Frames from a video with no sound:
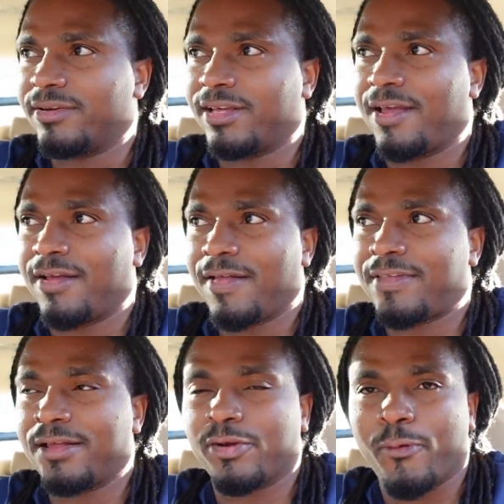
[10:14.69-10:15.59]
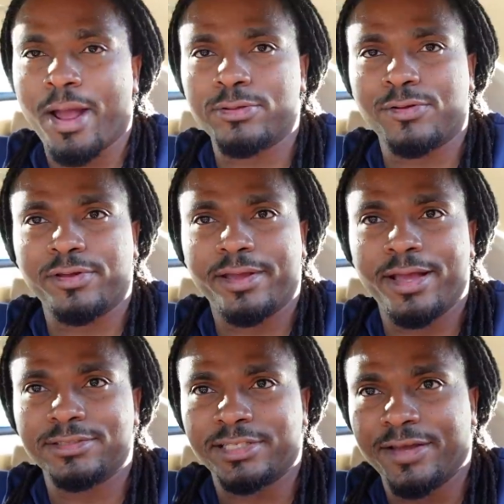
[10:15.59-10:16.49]
have taken their crowns off their
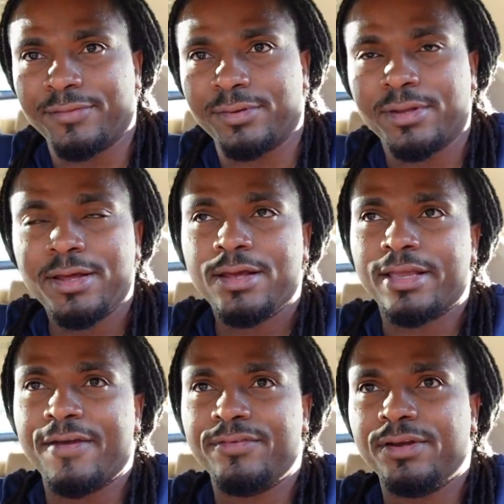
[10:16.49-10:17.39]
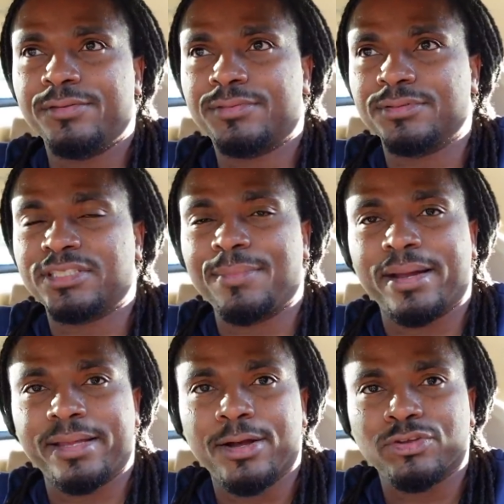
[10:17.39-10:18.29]
heads and given them, giving them to
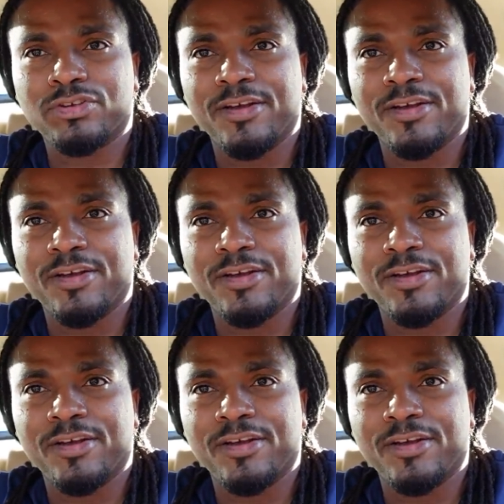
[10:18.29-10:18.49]
somebody else.